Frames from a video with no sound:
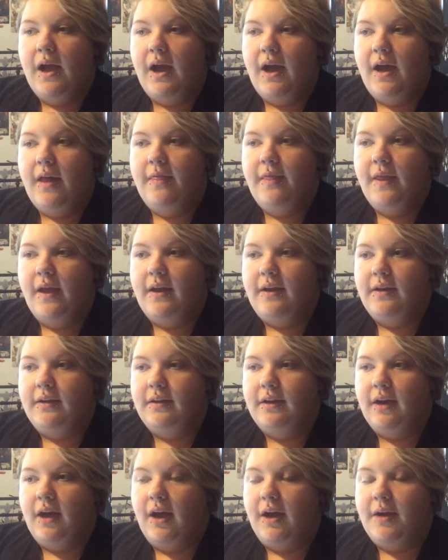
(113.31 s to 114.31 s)

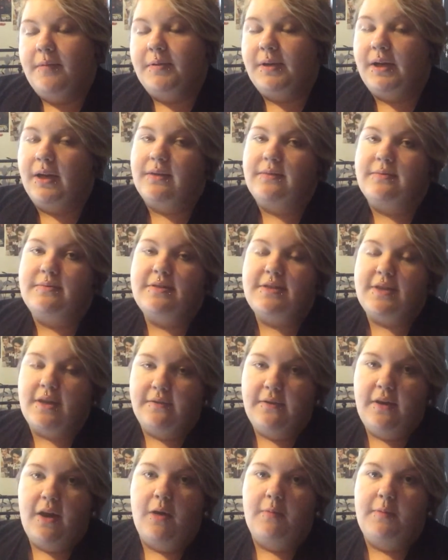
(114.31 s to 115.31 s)
then I began
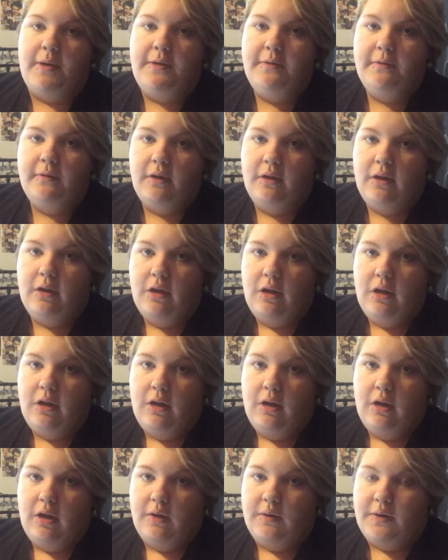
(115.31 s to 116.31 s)
self-harming
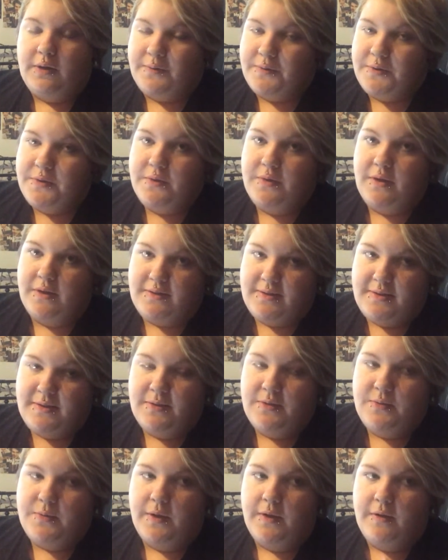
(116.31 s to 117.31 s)
when I was
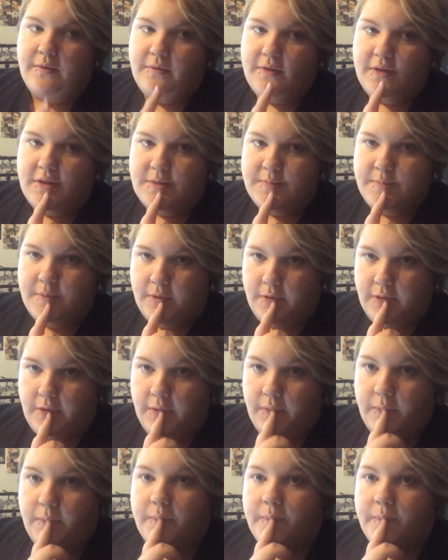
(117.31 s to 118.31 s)
still 12 at this point.